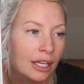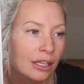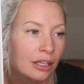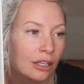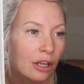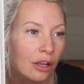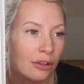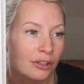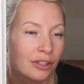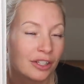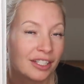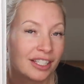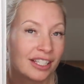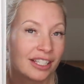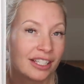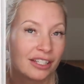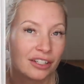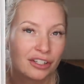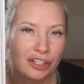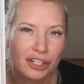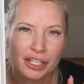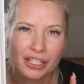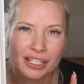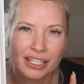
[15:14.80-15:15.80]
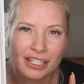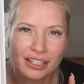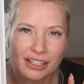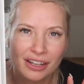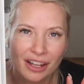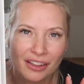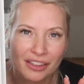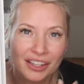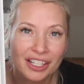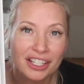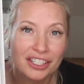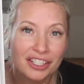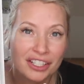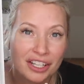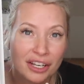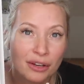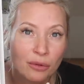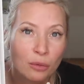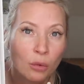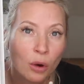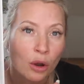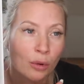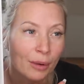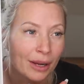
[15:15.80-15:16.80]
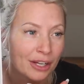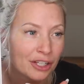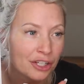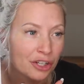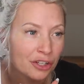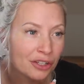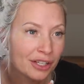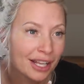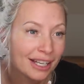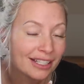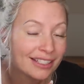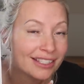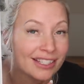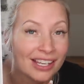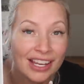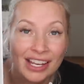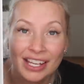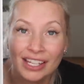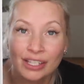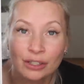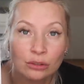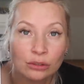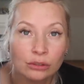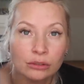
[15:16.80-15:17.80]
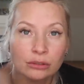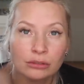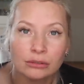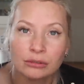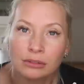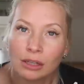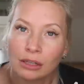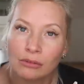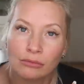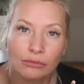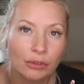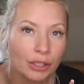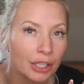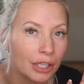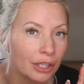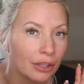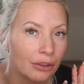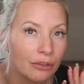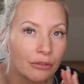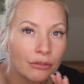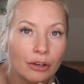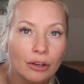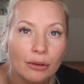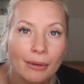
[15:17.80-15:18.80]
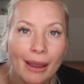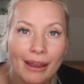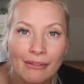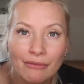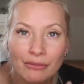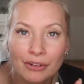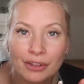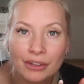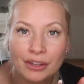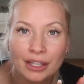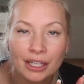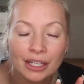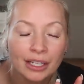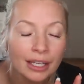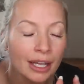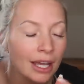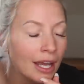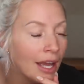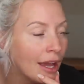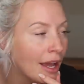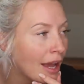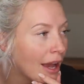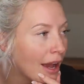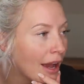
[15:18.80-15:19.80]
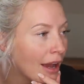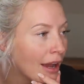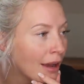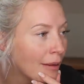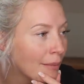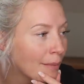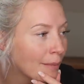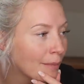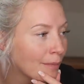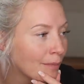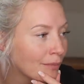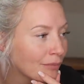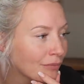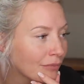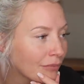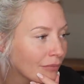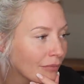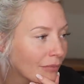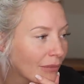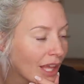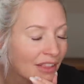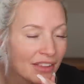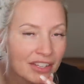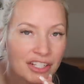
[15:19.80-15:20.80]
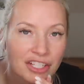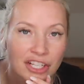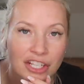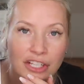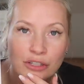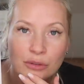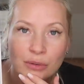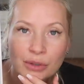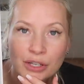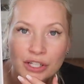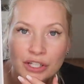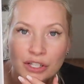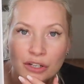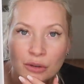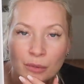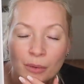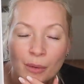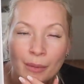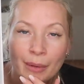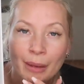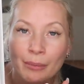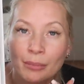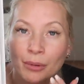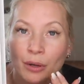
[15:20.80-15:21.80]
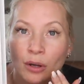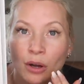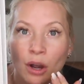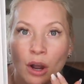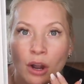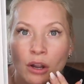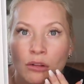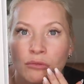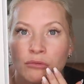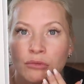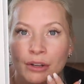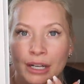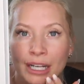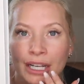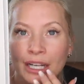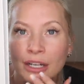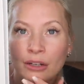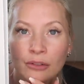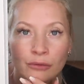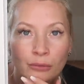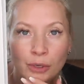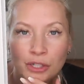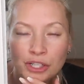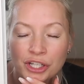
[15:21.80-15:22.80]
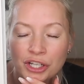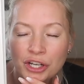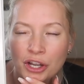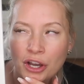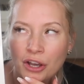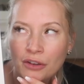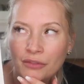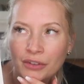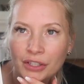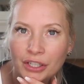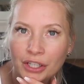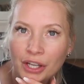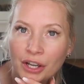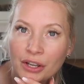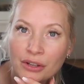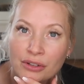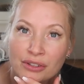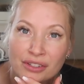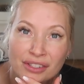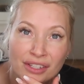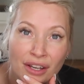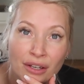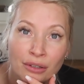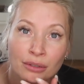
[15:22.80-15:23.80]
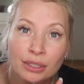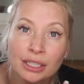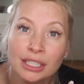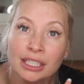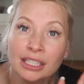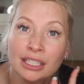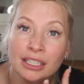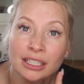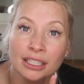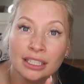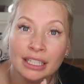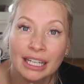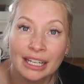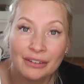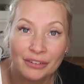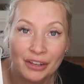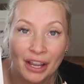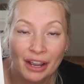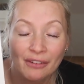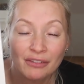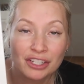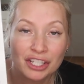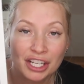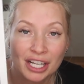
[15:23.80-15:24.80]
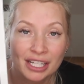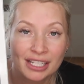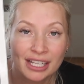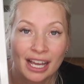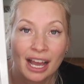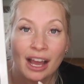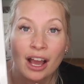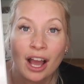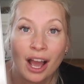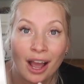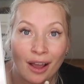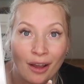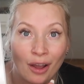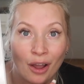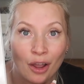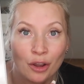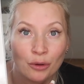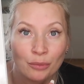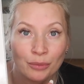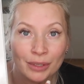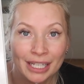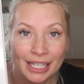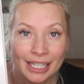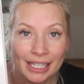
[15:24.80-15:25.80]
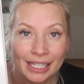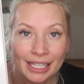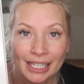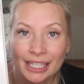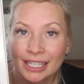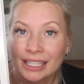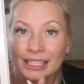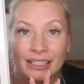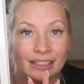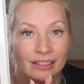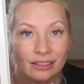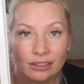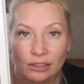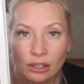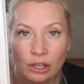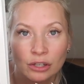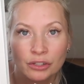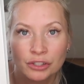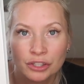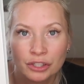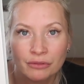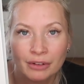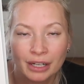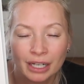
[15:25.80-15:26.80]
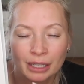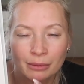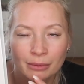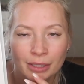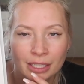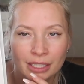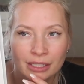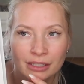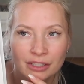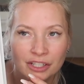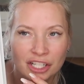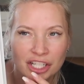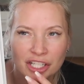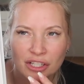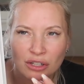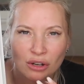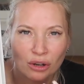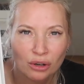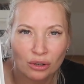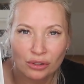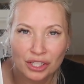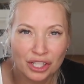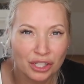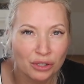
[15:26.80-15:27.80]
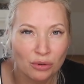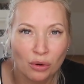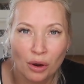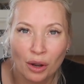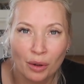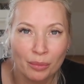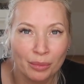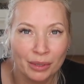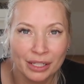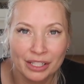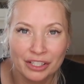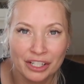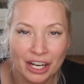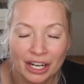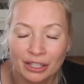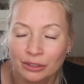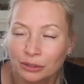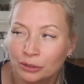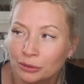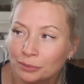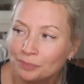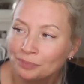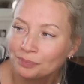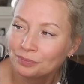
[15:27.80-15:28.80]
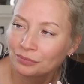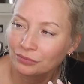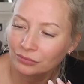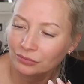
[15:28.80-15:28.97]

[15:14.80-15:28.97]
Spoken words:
loads of, she did a while where she just had teal like running through everything. I think she switched it up a bit, but I really love watching her videos. So if you haven't checked out At Home with Nikki, I do recommend, she's quite a big channel.